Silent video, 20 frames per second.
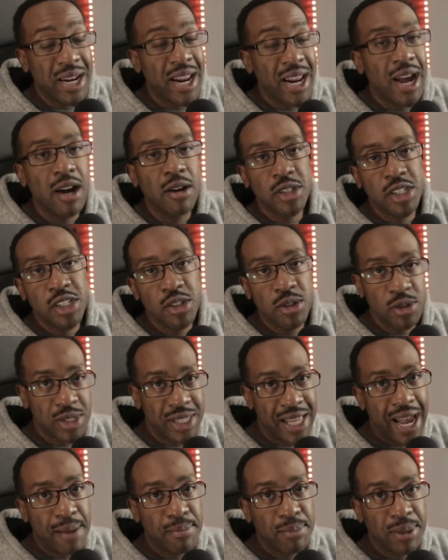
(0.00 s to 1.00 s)
and how to use
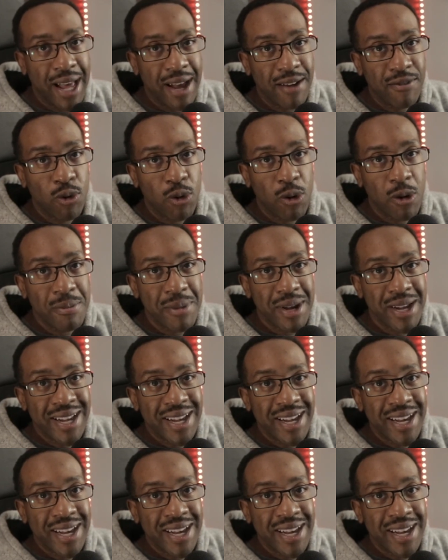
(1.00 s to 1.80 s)
that platform.